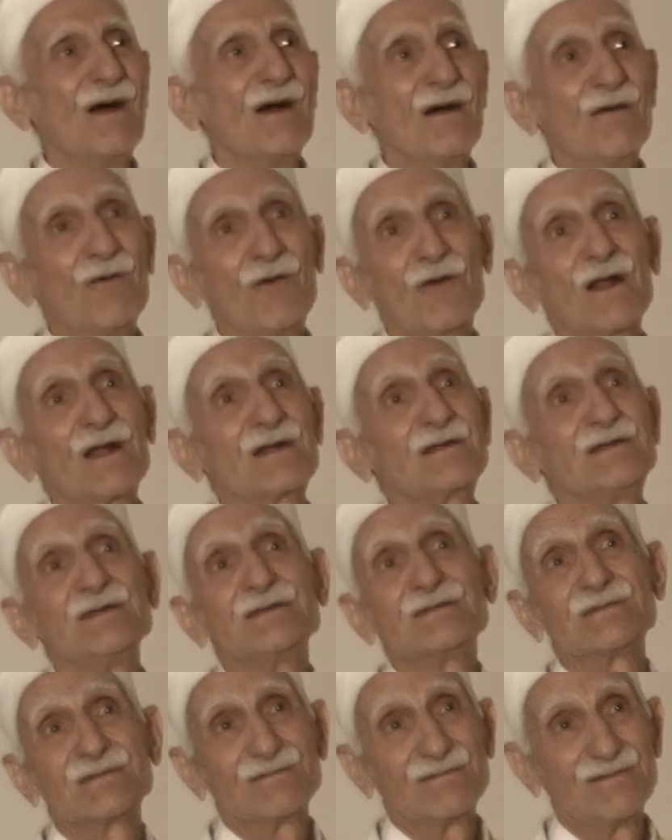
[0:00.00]
or at
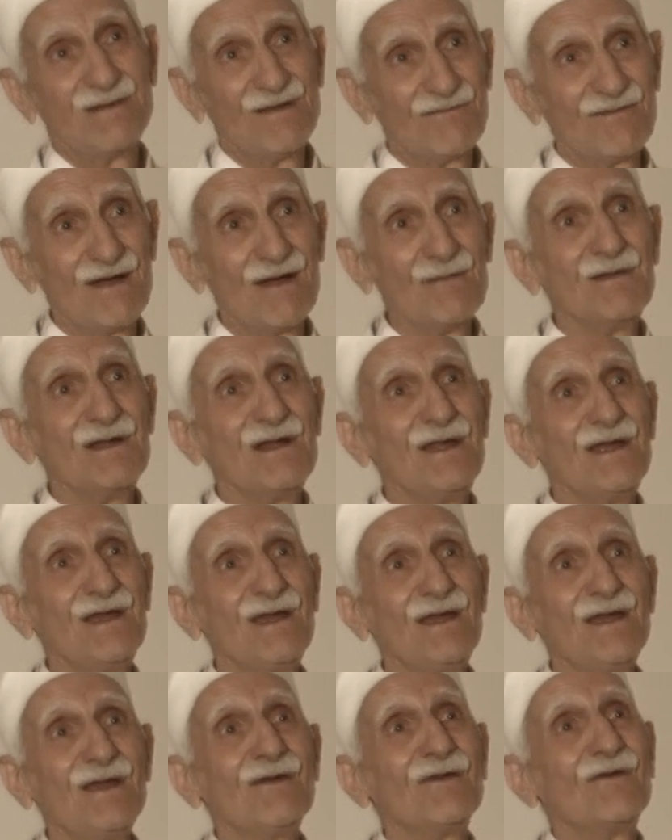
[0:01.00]
least the
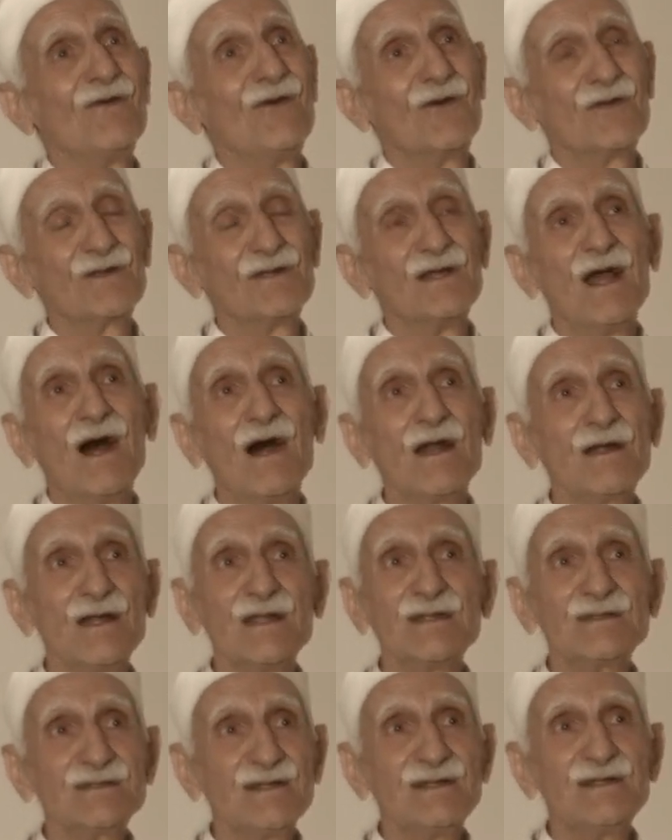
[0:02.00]
family, or the,
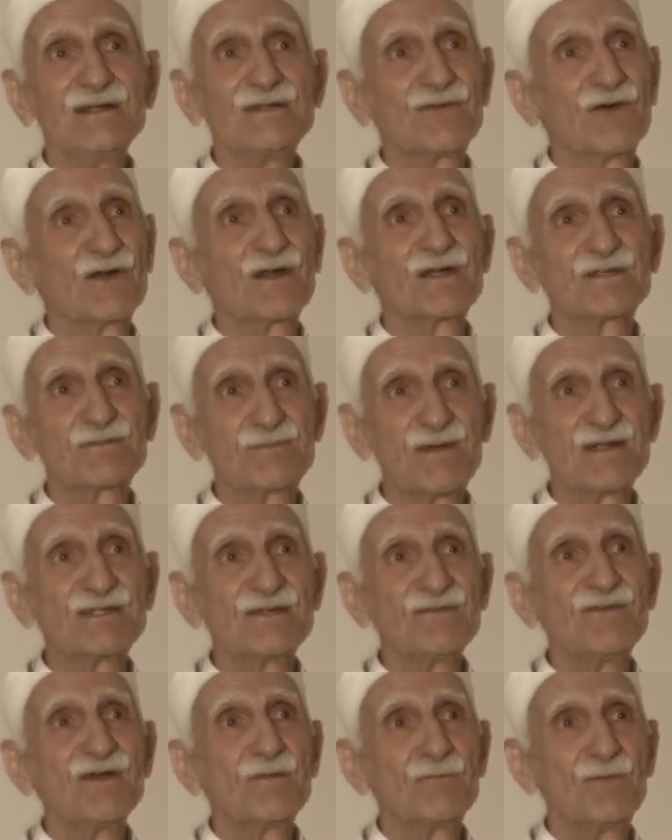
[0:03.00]
unless it is for a
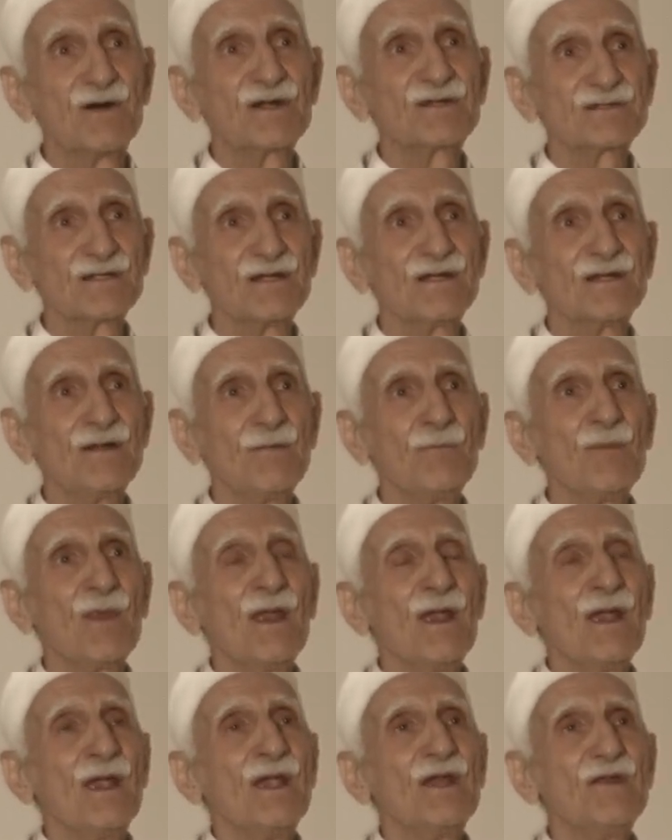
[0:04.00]
specific person,
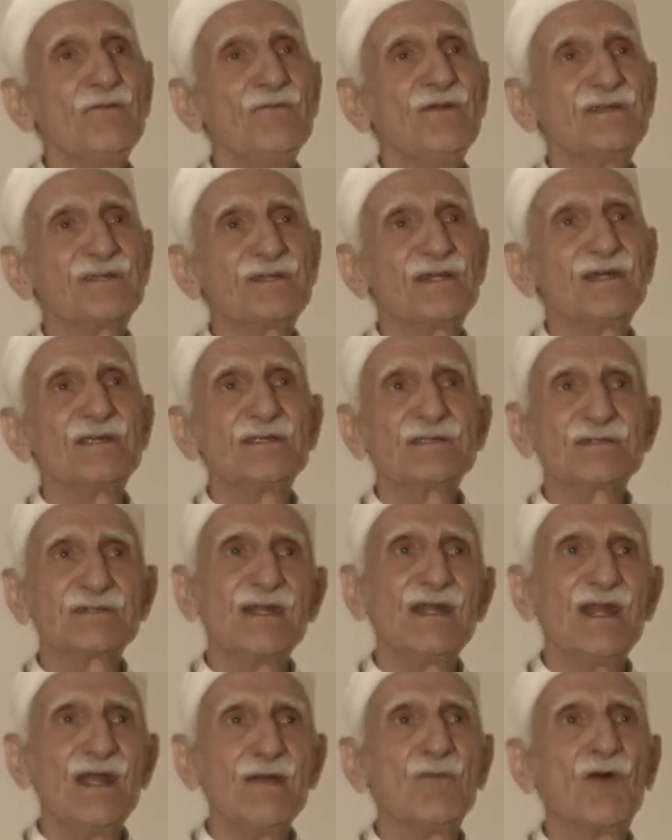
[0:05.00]
in which case
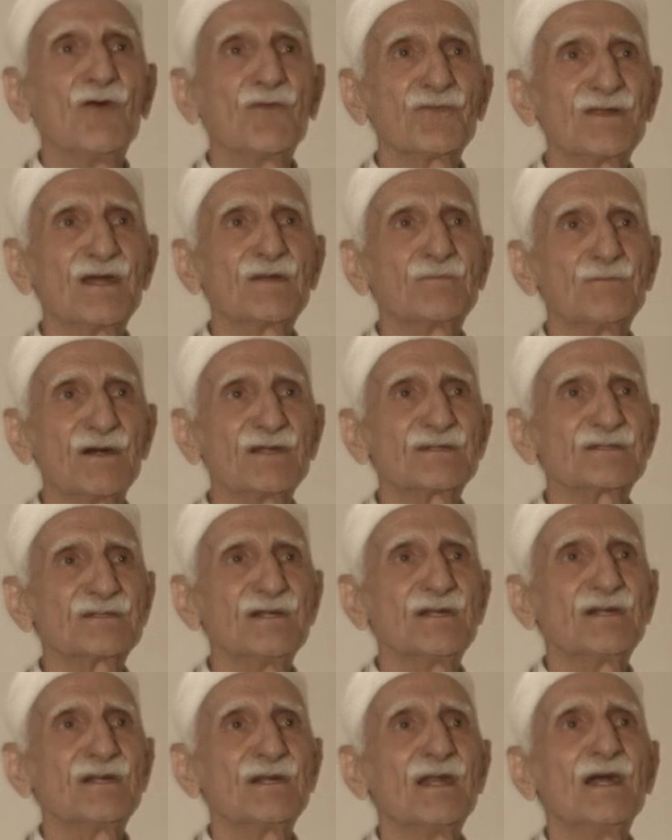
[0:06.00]
the name of that
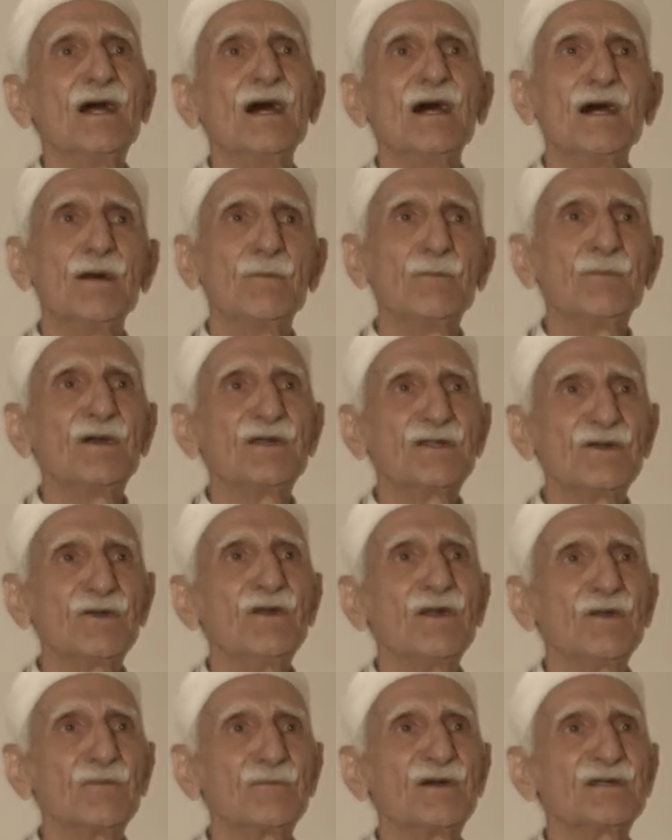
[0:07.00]
person, a
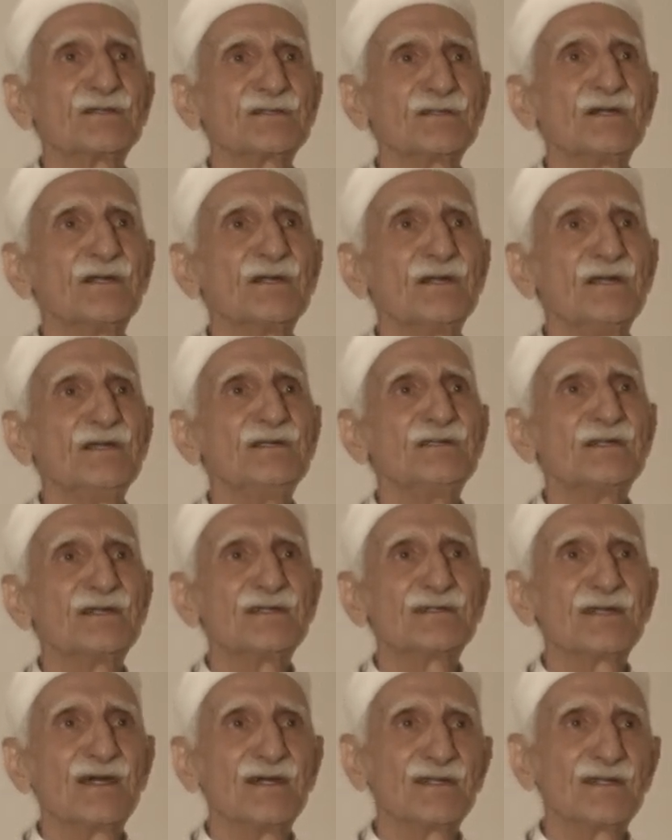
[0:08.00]
particular person, is
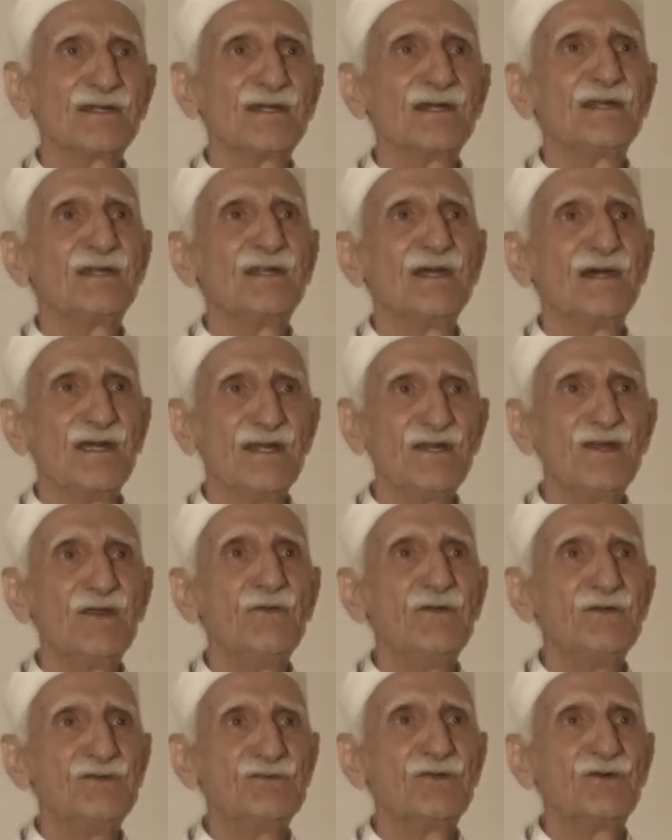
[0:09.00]
recited
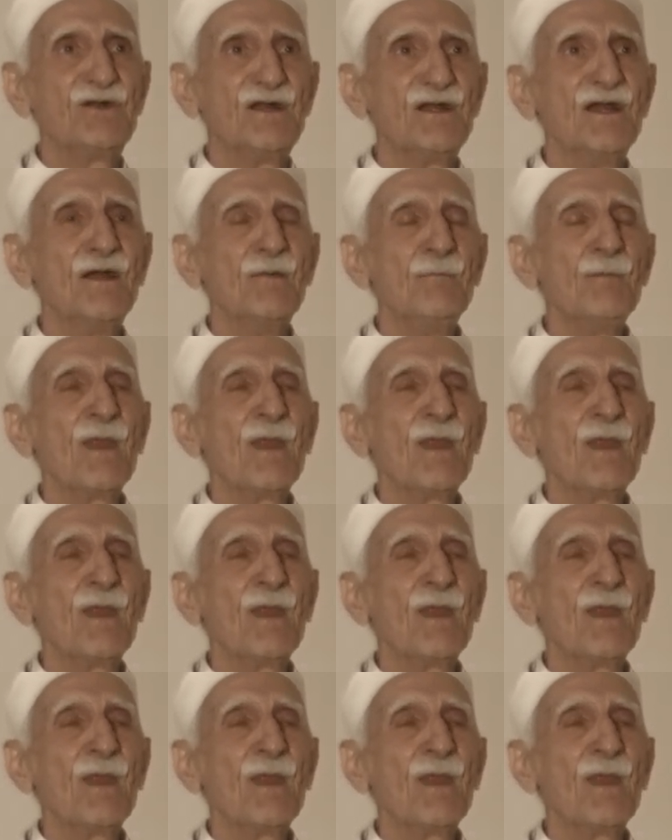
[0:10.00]
individually.